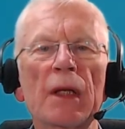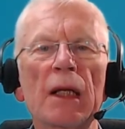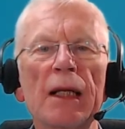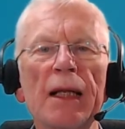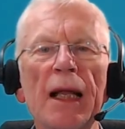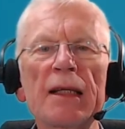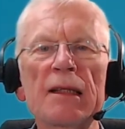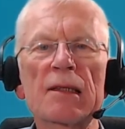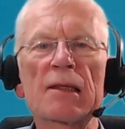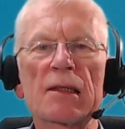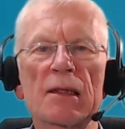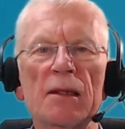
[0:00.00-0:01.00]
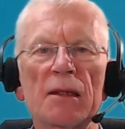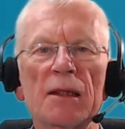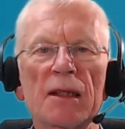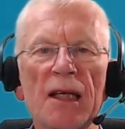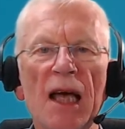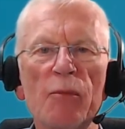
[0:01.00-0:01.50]
Lights,
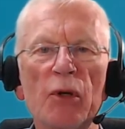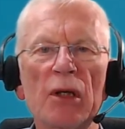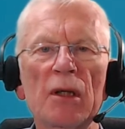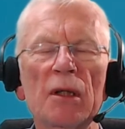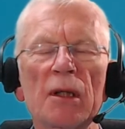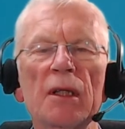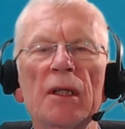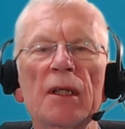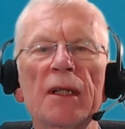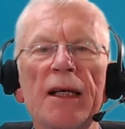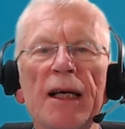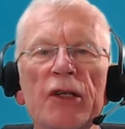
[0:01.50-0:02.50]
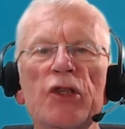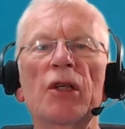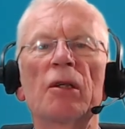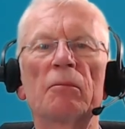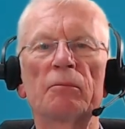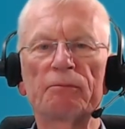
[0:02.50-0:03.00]
Camera, Action.